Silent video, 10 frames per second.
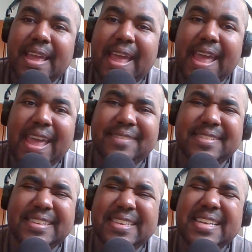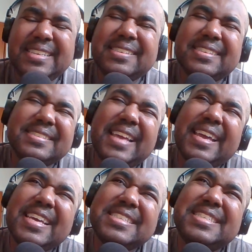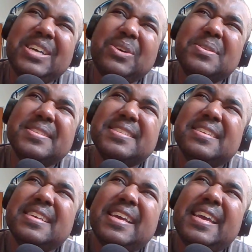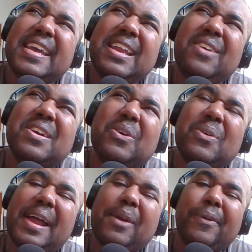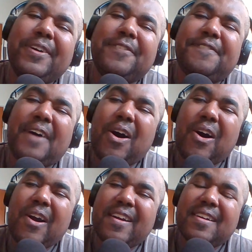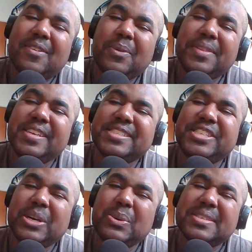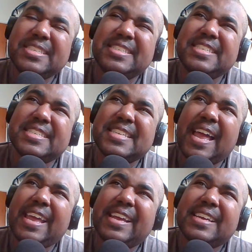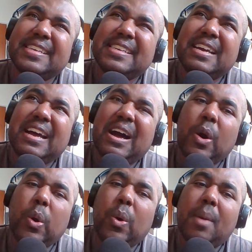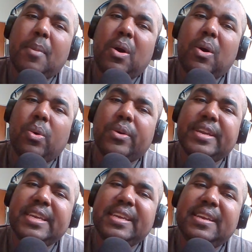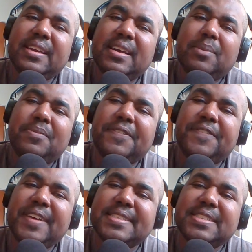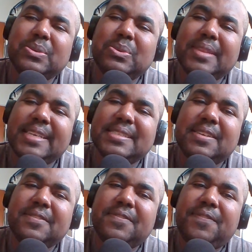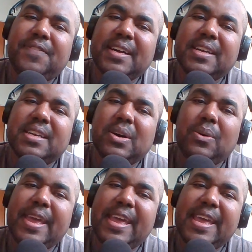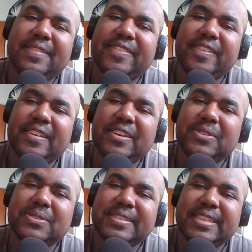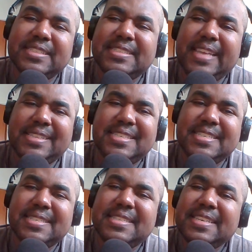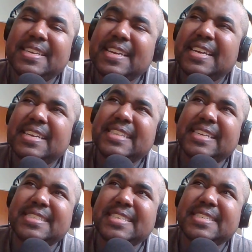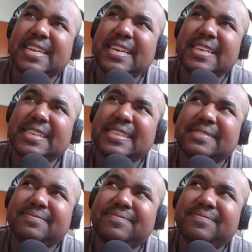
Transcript: and he, cause like his jokes, he don't go like real far with his jokes. He's just like, oh, I'm a horny professor who likes to fuck co-eds. You know, that's that's his that's his uh